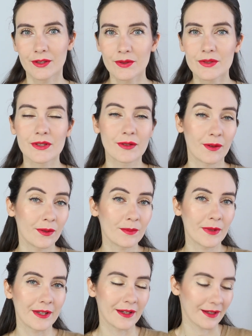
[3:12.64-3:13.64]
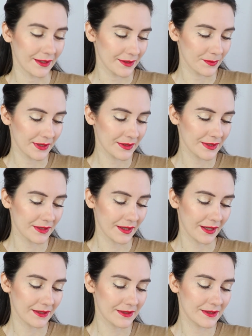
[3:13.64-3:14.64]
use it on my eyes because it
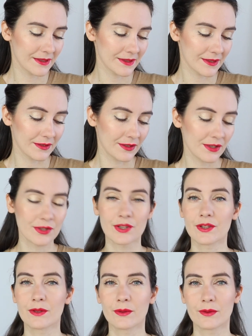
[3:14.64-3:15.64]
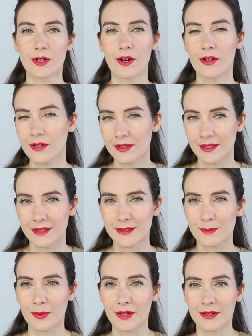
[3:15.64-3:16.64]
adds this additional holiday
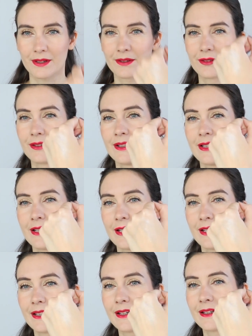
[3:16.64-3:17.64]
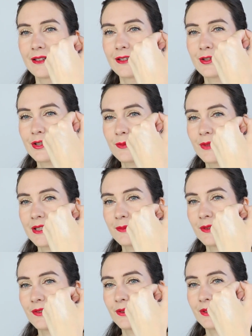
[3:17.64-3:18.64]
sparkle, and it just
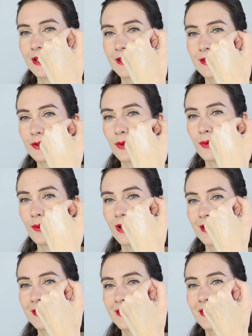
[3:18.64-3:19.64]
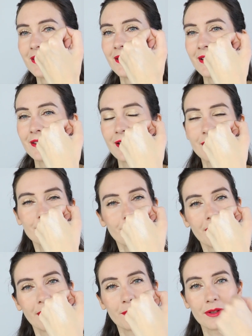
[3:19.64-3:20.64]
makes me feel like Snow White, and that's
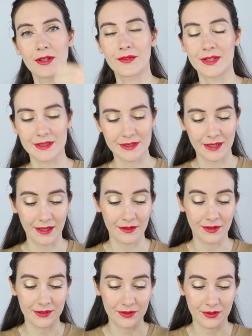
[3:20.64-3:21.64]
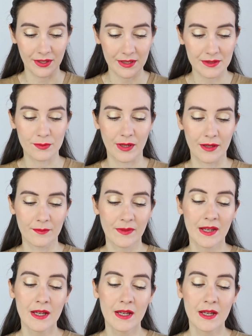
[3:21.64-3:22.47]
why I'm loving this highlighter as well.